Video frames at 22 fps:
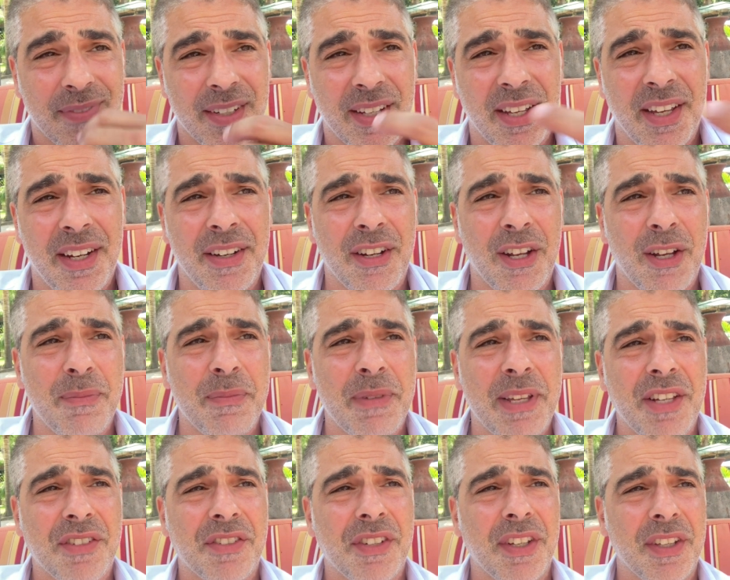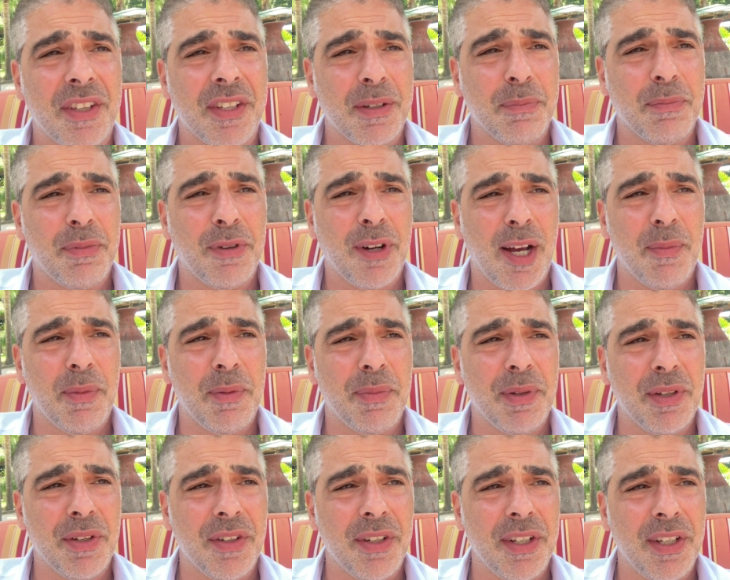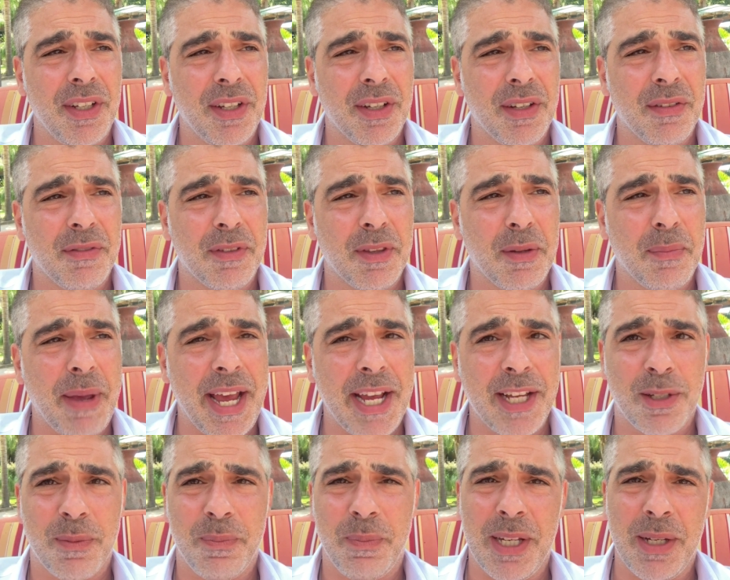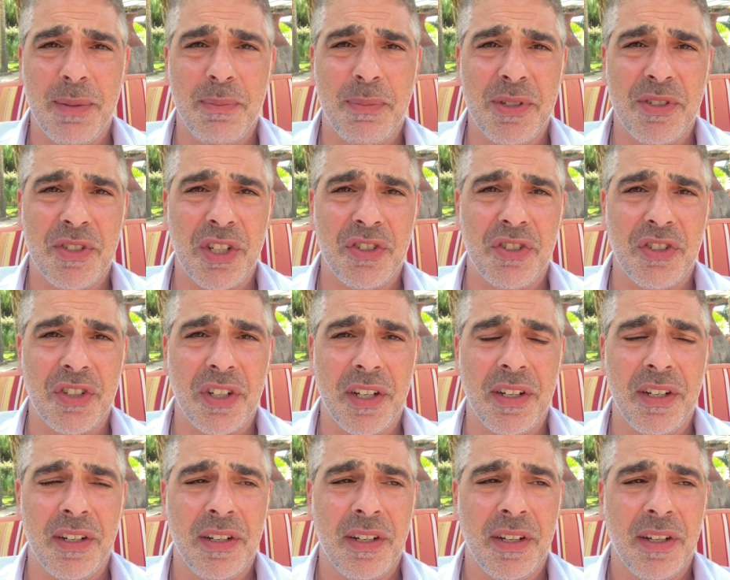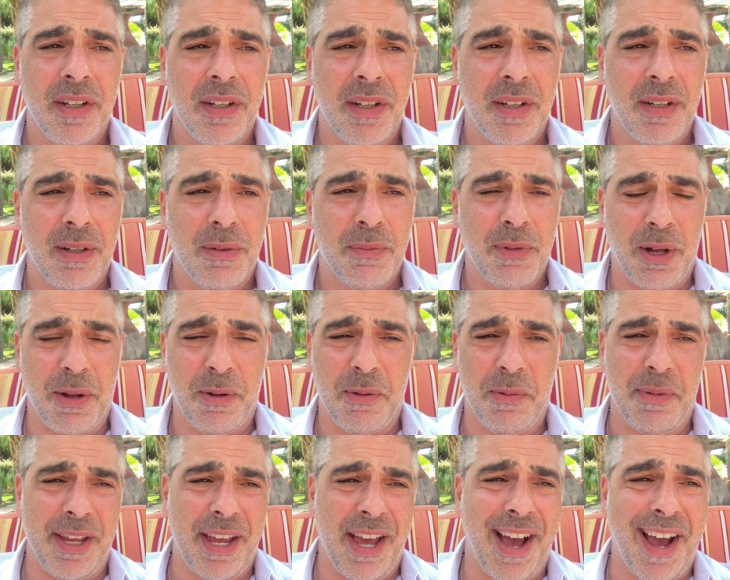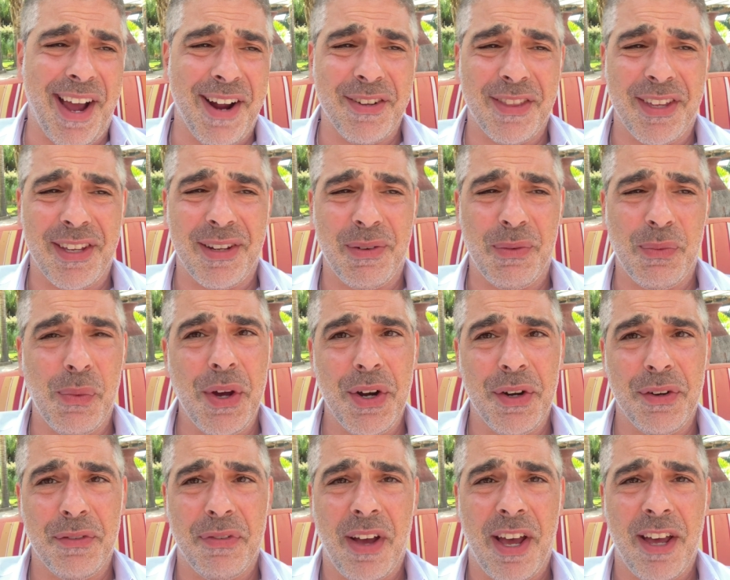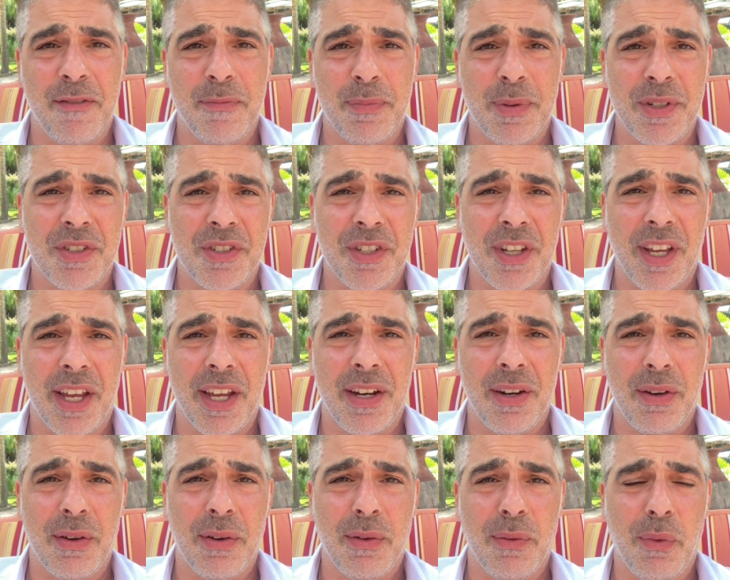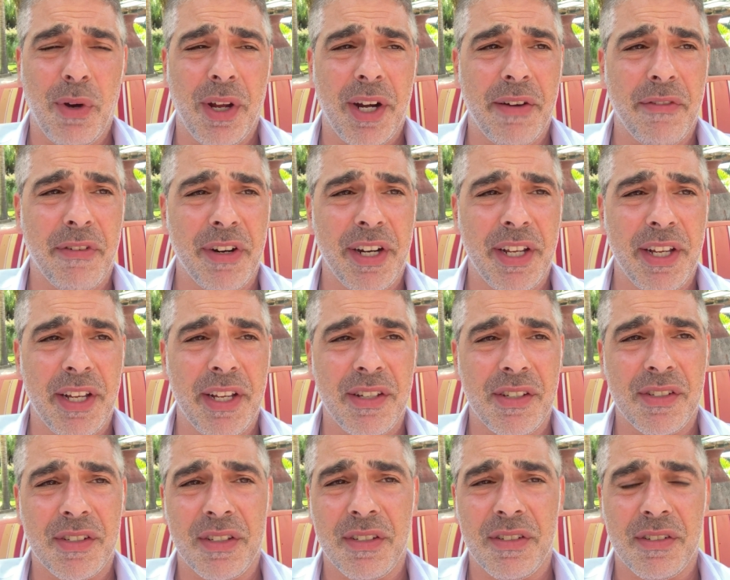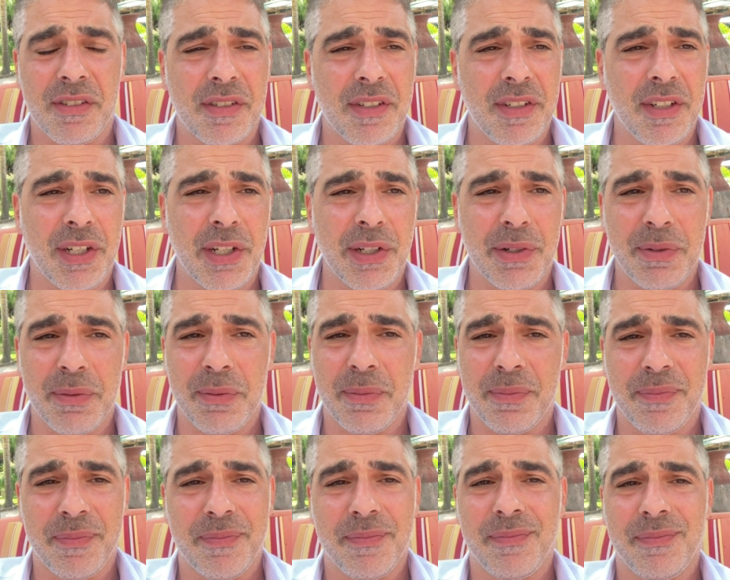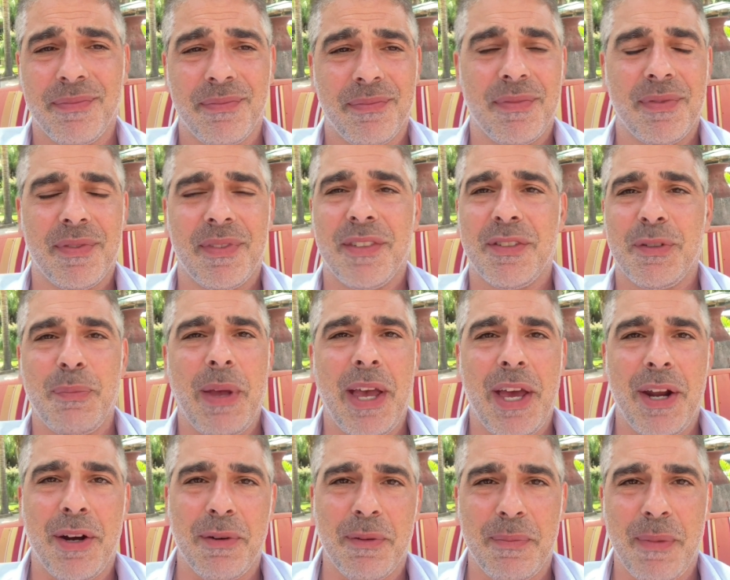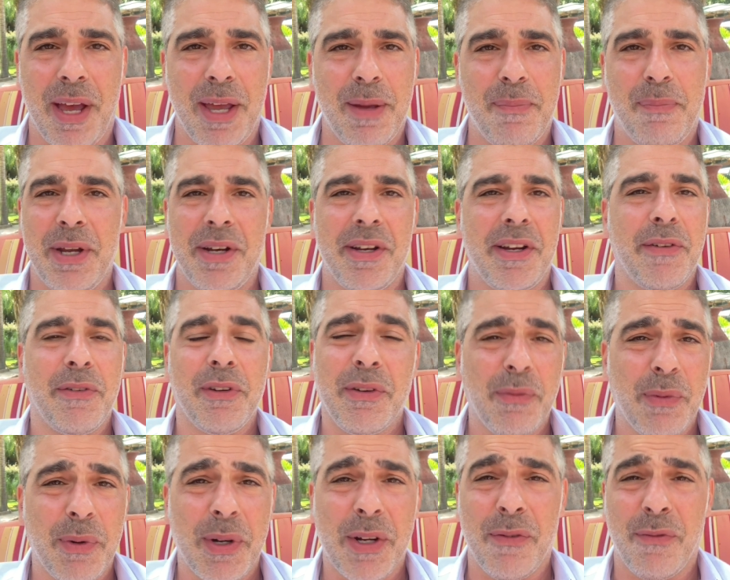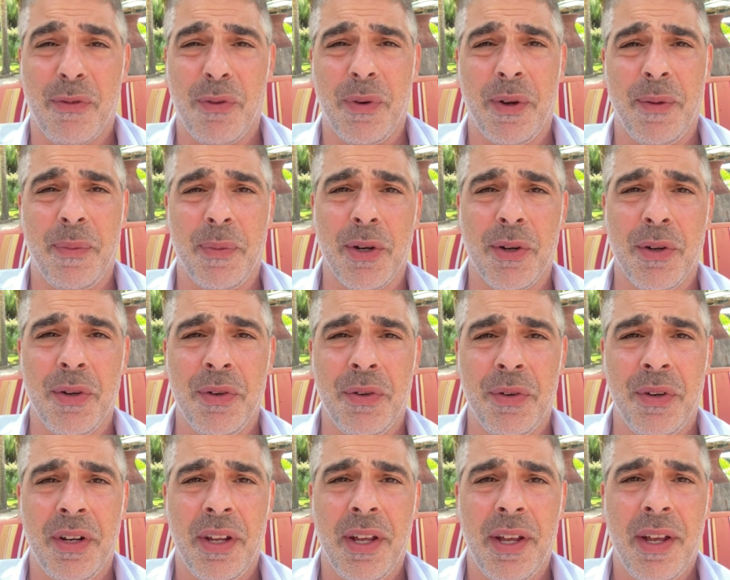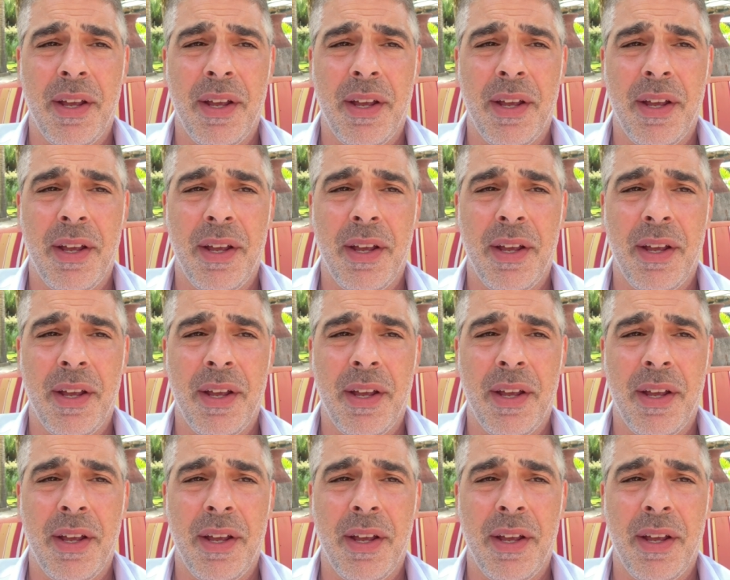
I don't know, I'm guessing the probability of the banks being positioned probably be higher than 1 or 5%. Whatever it is, you know, it doesn't matter in my opinion. Everyone can form their own.